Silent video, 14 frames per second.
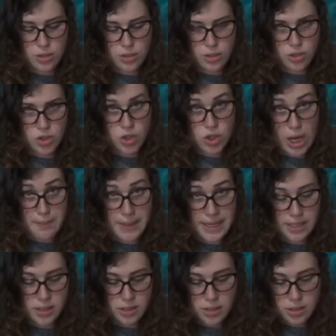
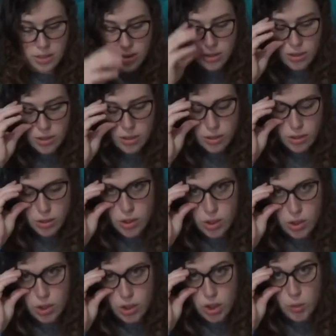"Shopping?
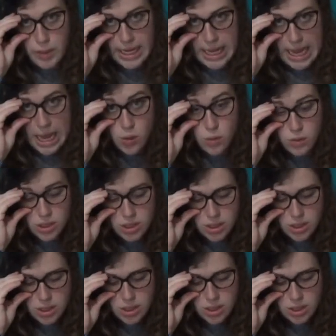You went out?"
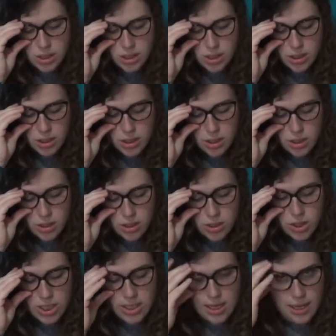
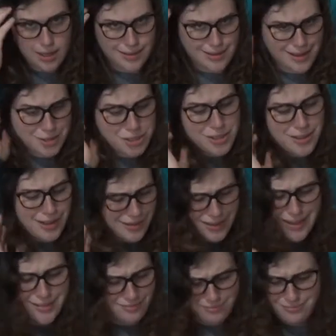Jen nodded
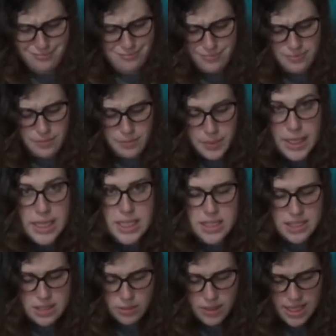nonchalantly. "But I didn't see
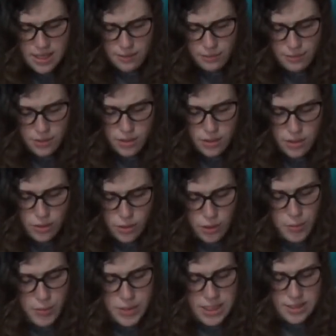you leave," Luke
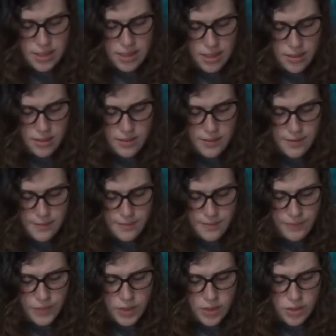protested.
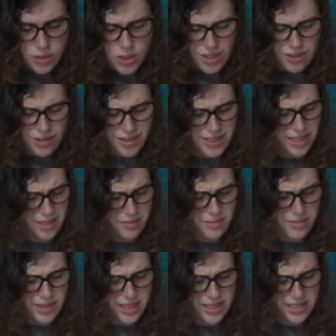Jen looked at him
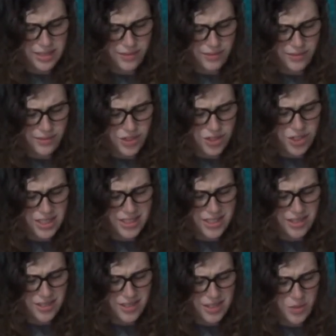as if she
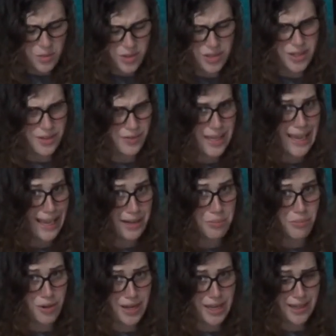seriously wondered if he had a
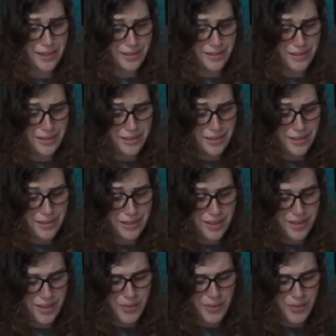brain. "Of